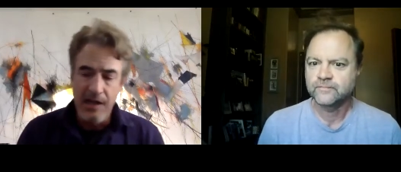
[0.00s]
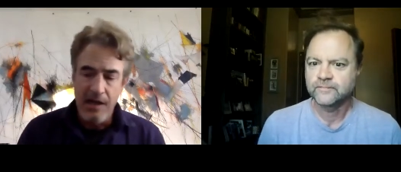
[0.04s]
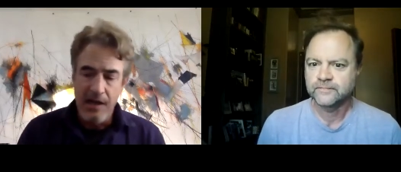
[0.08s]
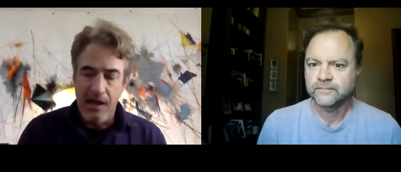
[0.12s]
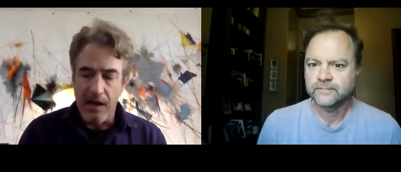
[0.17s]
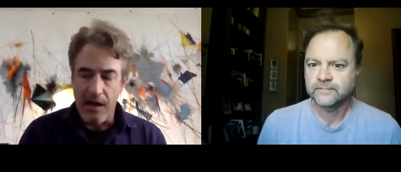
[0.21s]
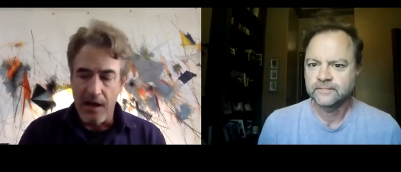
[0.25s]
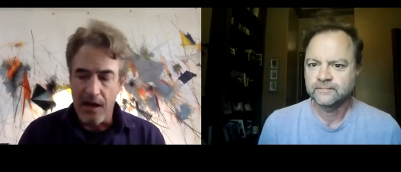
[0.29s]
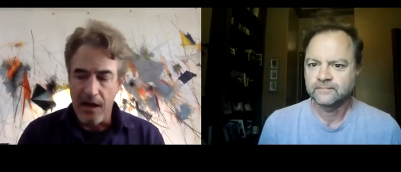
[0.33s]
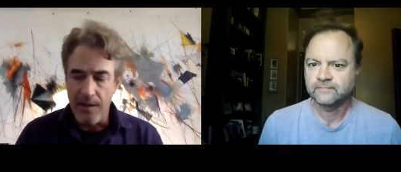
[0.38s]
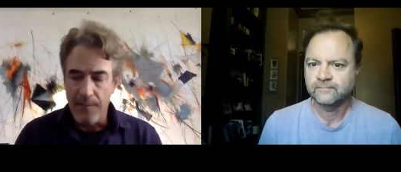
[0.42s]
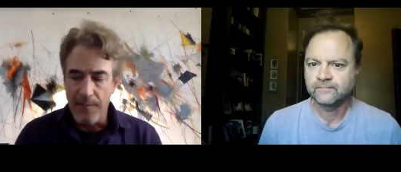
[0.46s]

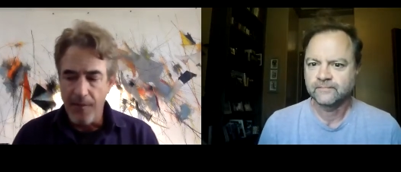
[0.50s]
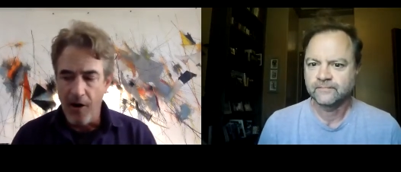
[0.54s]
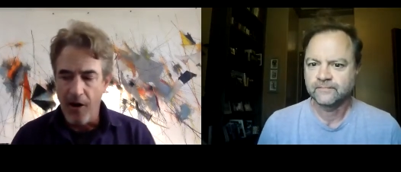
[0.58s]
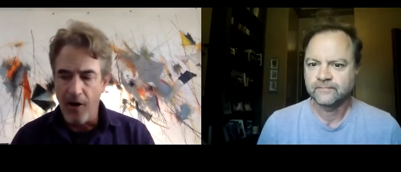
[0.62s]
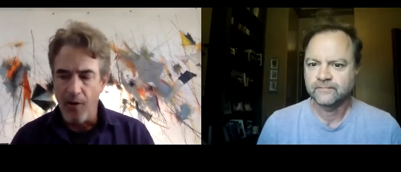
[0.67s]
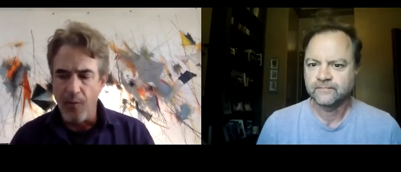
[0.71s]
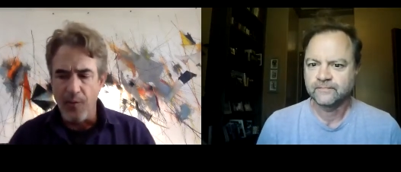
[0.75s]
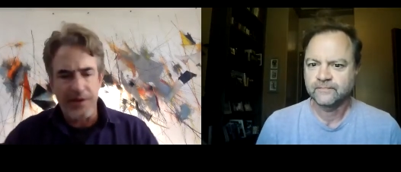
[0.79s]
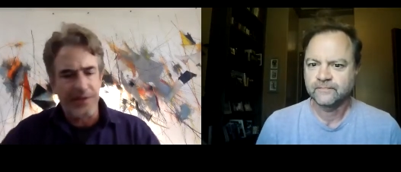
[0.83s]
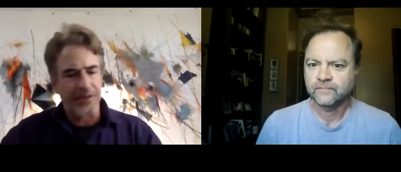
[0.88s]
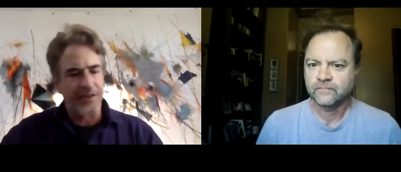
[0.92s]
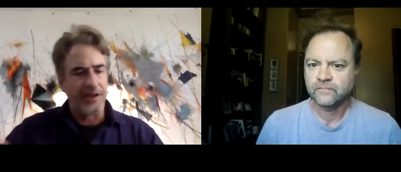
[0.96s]
Speaker 1: um,
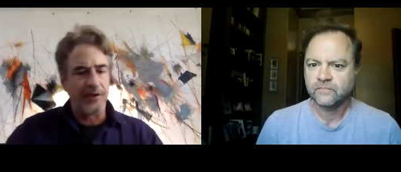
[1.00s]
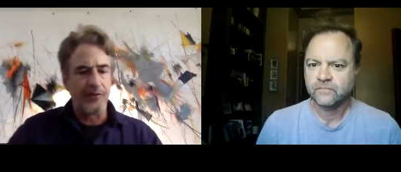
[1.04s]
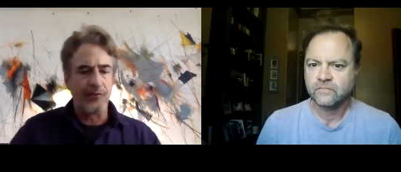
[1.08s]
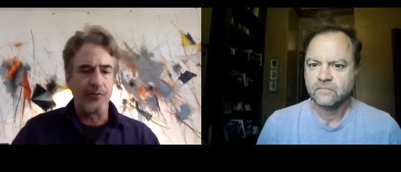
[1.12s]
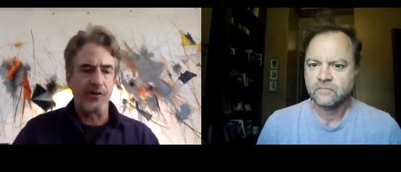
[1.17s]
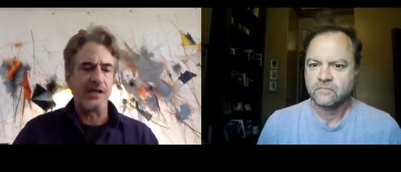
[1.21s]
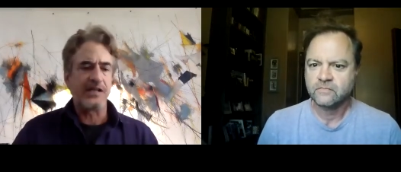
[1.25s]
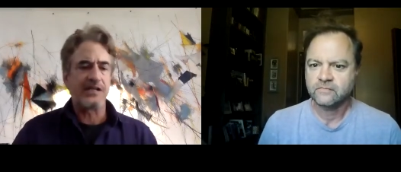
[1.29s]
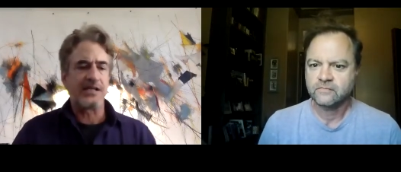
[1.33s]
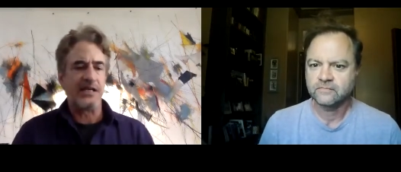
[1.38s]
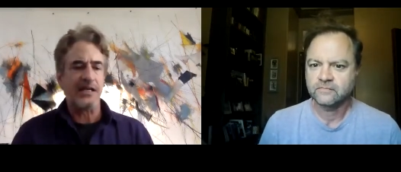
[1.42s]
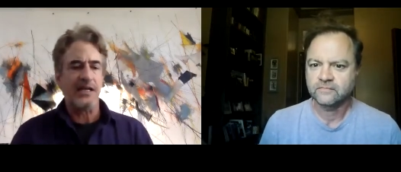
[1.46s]
all within
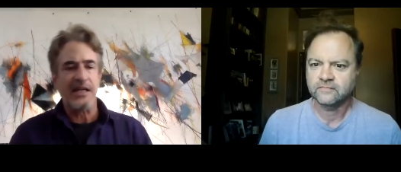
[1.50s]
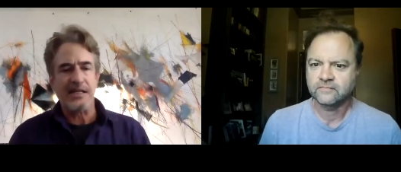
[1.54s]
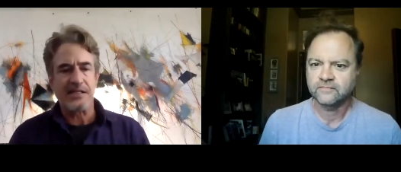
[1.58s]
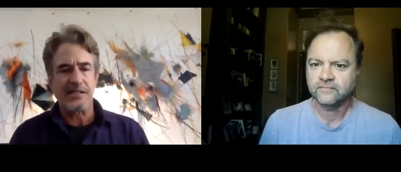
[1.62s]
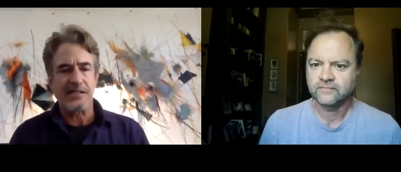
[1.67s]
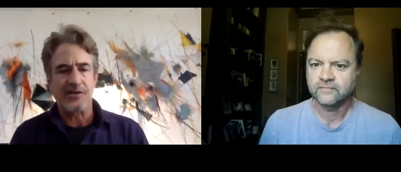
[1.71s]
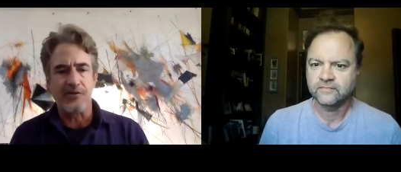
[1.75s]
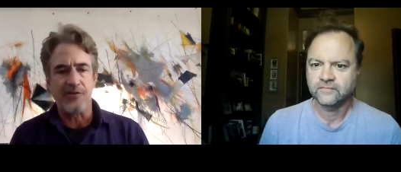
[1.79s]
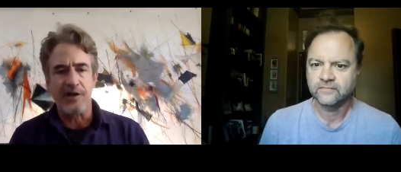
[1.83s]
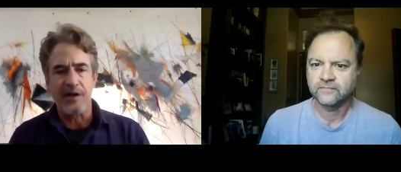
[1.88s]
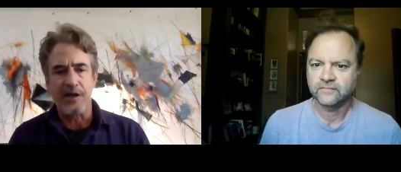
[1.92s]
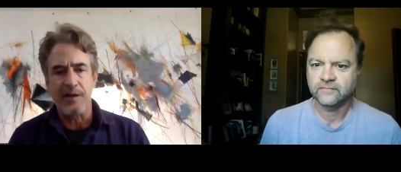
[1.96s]
recent
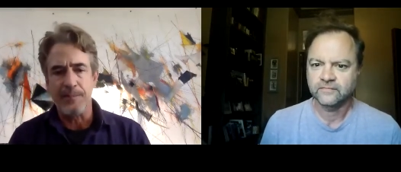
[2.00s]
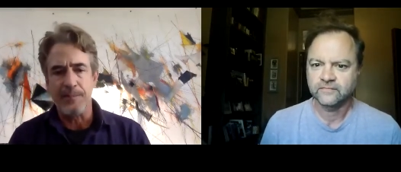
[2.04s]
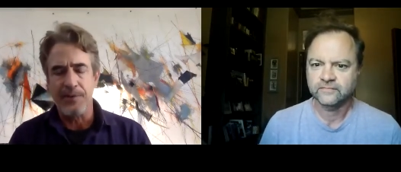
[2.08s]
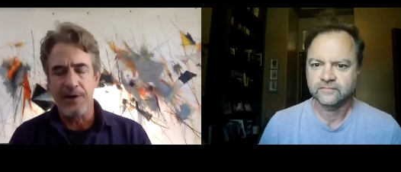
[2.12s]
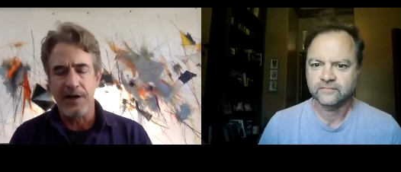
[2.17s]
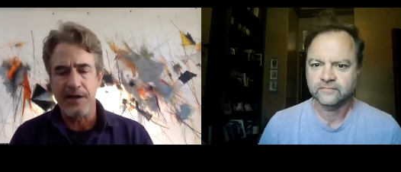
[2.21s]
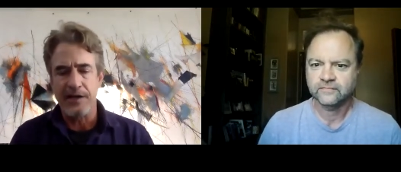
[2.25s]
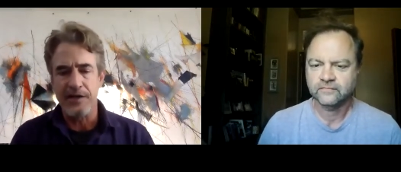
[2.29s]
history. But